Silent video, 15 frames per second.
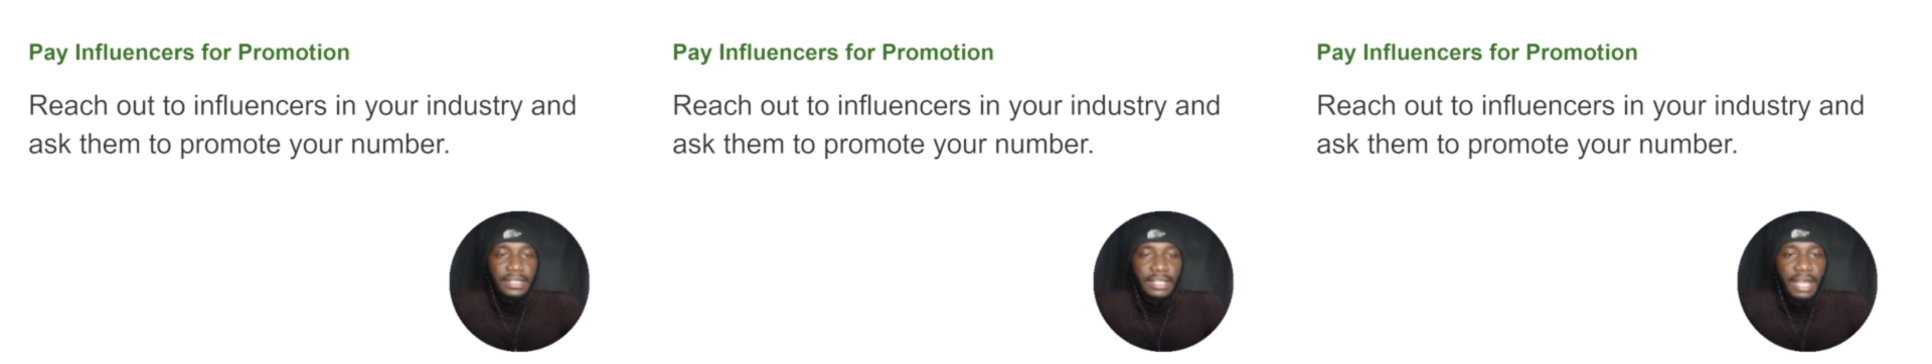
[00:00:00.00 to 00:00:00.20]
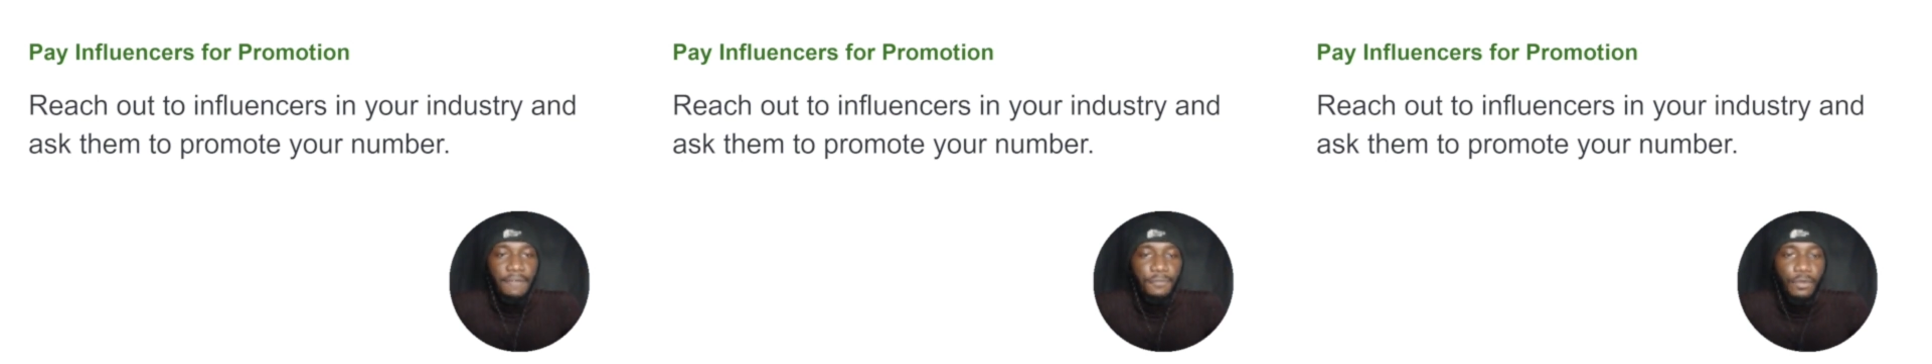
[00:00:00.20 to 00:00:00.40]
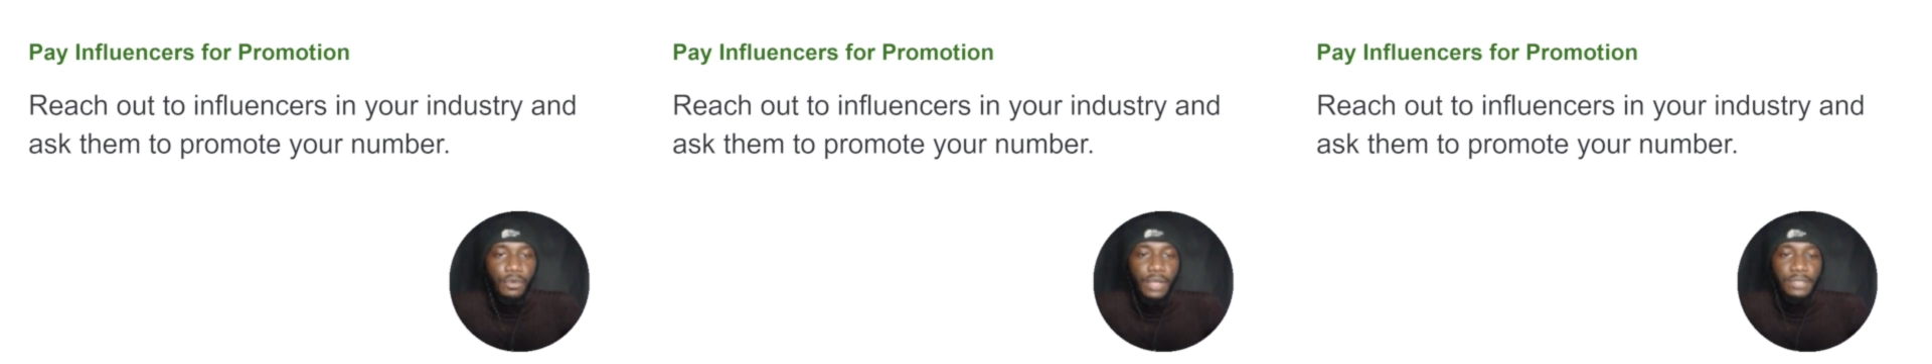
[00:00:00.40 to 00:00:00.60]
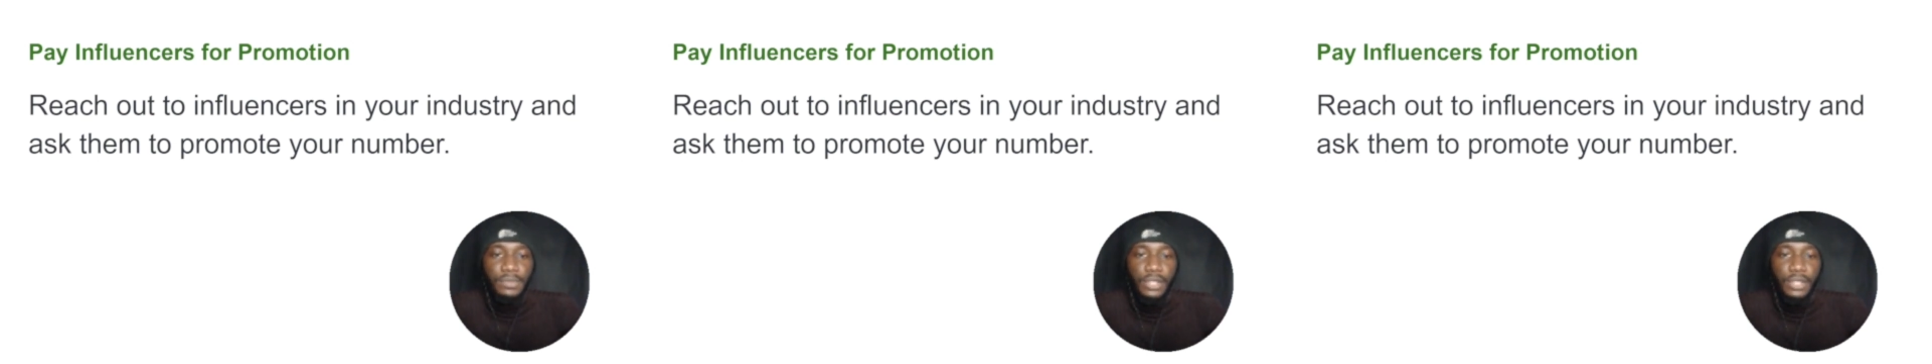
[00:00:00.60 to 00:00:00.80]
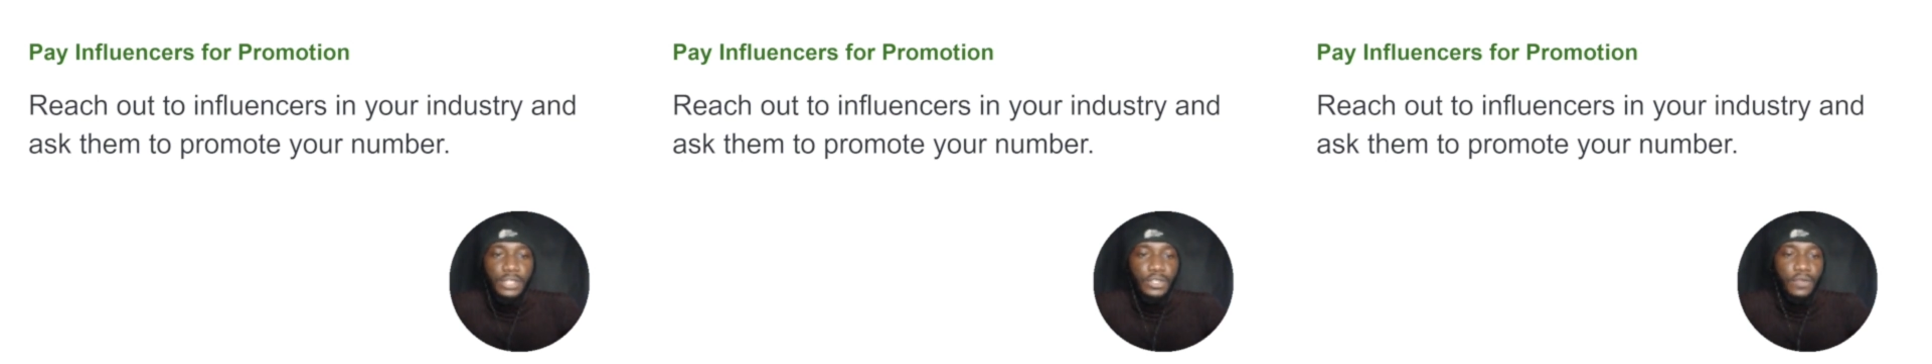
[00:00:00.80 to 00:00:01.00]
their followers,
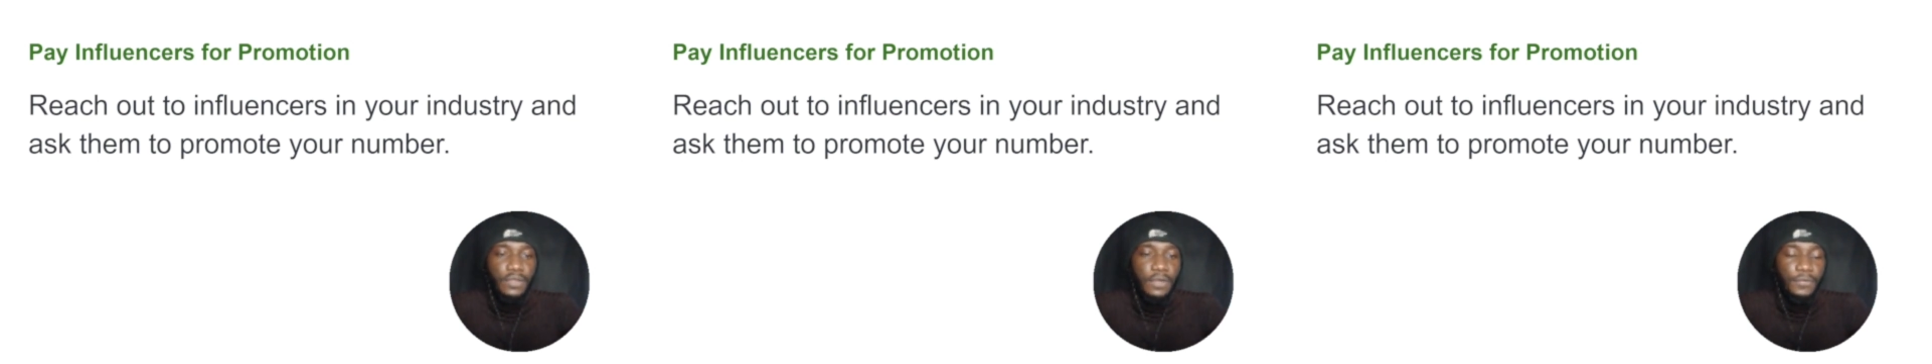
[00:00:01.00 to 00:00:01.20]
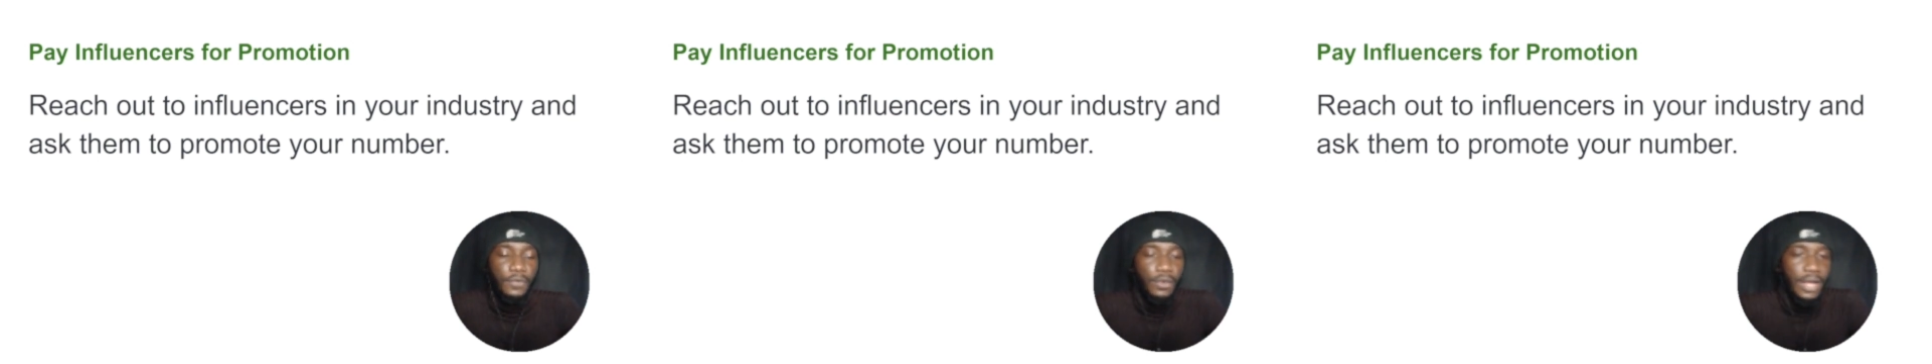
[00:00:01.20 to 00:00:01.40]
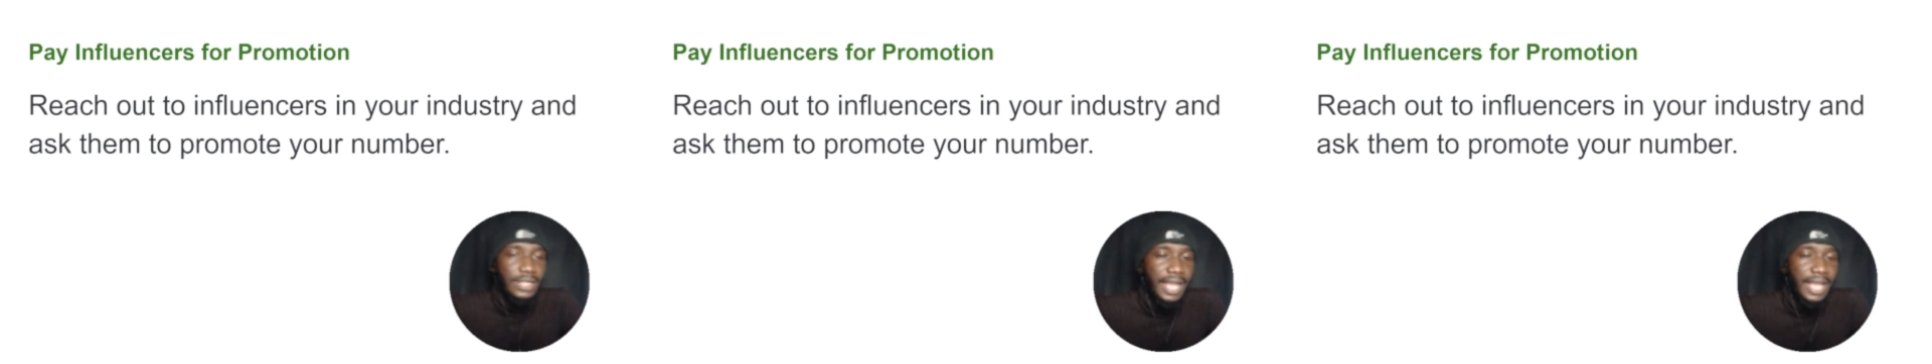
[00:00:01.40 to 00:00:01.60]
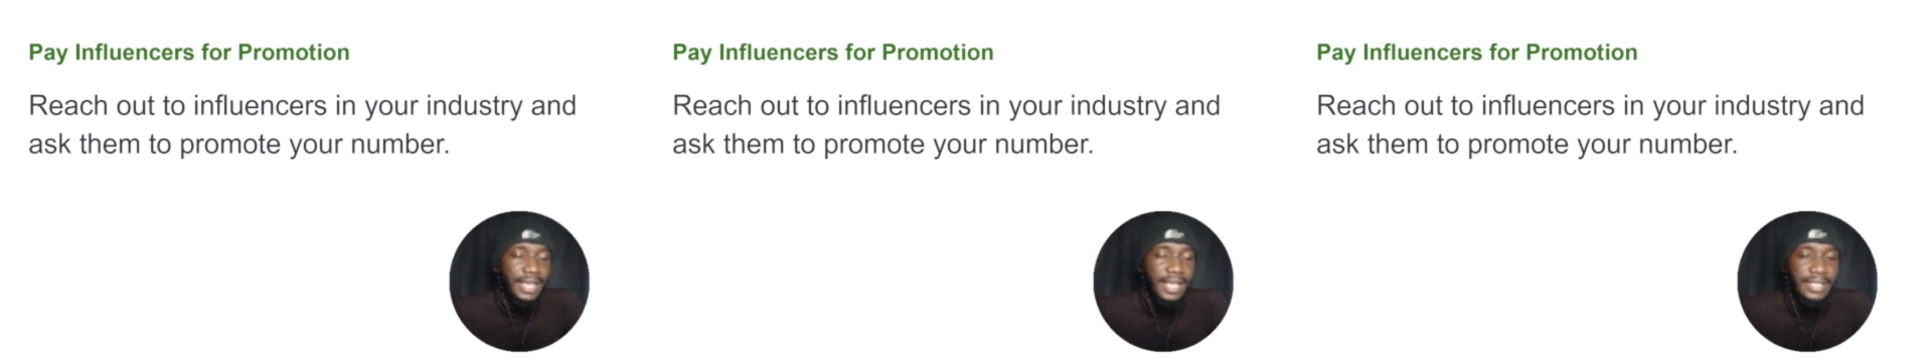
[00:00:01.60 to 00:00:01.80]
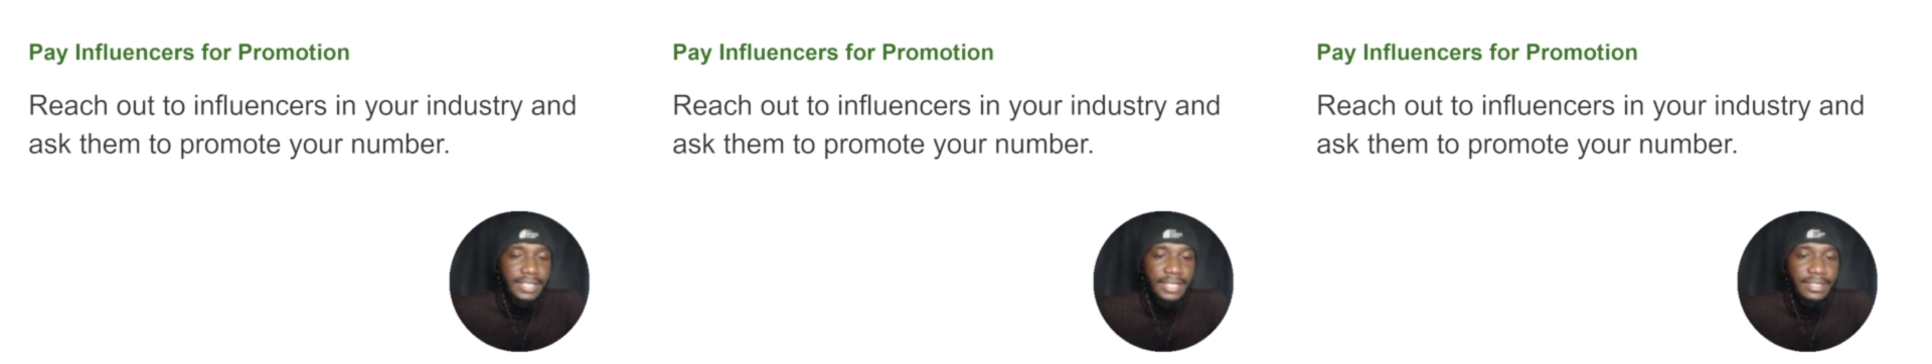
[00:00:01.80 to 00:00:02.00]
majority of their followers
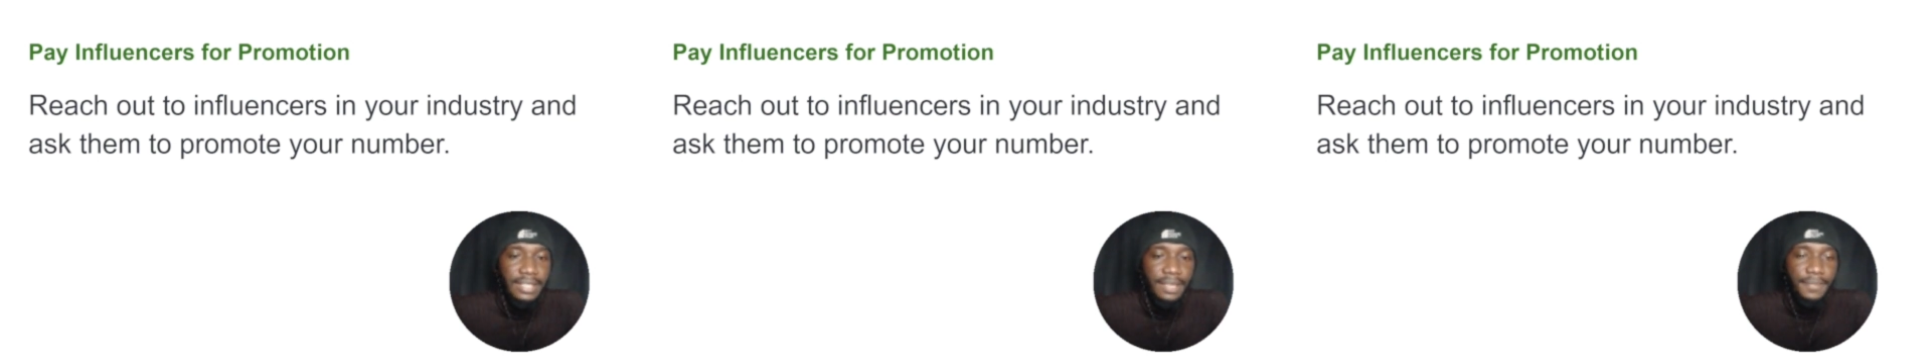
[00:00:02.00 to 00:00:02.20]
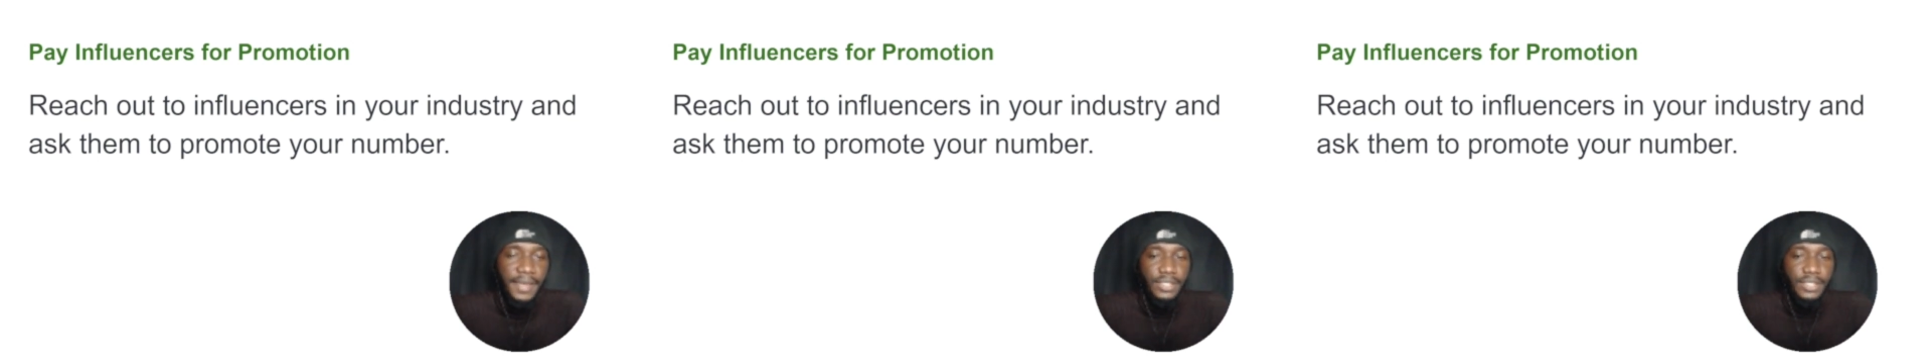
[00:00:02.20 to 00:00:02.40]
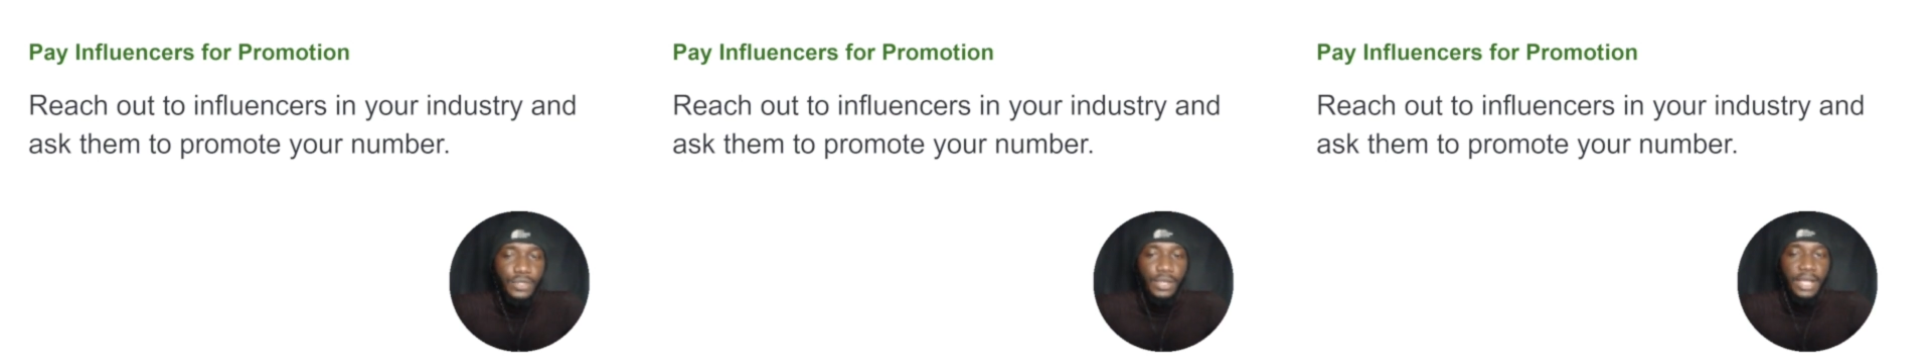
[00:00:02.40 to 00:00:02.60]
like entertainment.